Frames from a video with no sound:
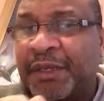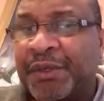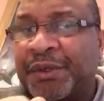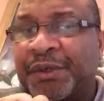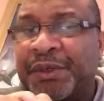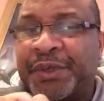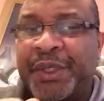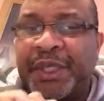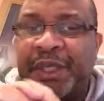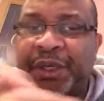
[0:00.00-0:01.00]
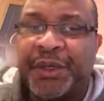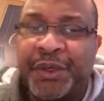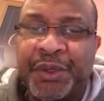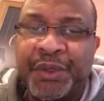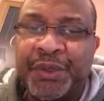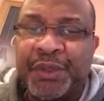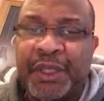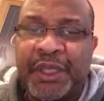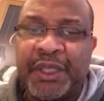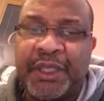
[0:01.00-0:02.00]
glory,
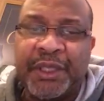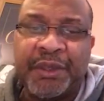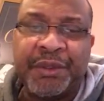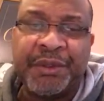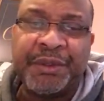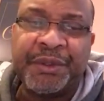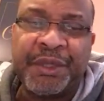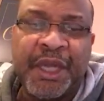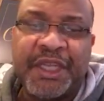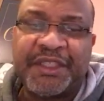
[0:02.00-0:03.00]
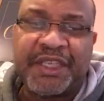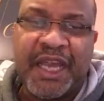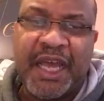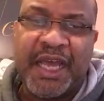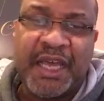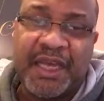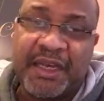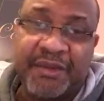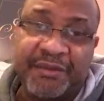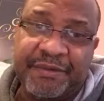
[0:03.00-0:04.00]
Holy Ghost,
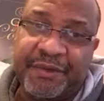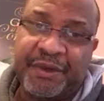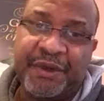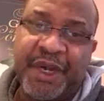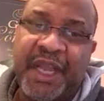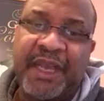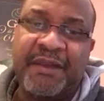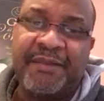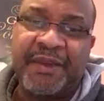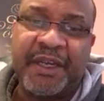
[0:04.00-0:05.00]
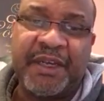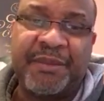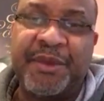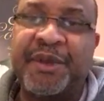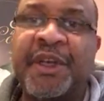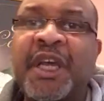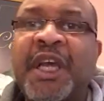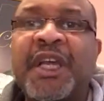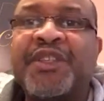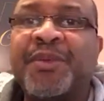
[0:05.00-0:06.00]
now forevermore.
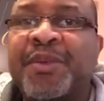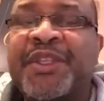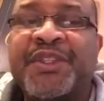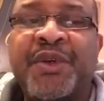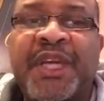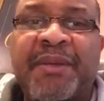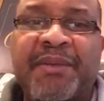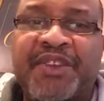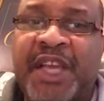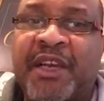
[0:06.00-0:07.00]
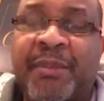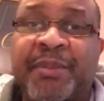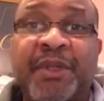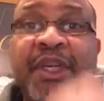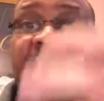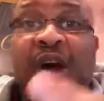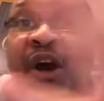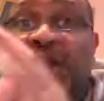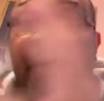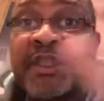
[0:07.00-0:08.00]
So please go get a checkup,
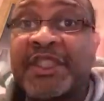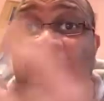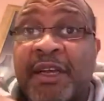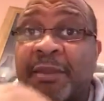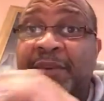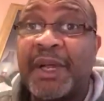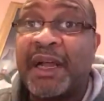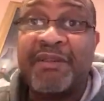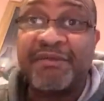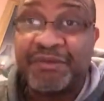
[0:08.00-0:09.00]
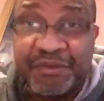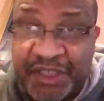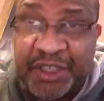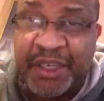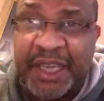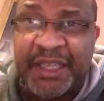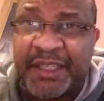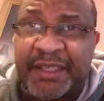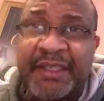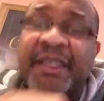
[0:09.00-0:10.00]
oral checkup, see your
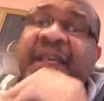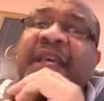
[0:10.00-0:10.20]
dentist,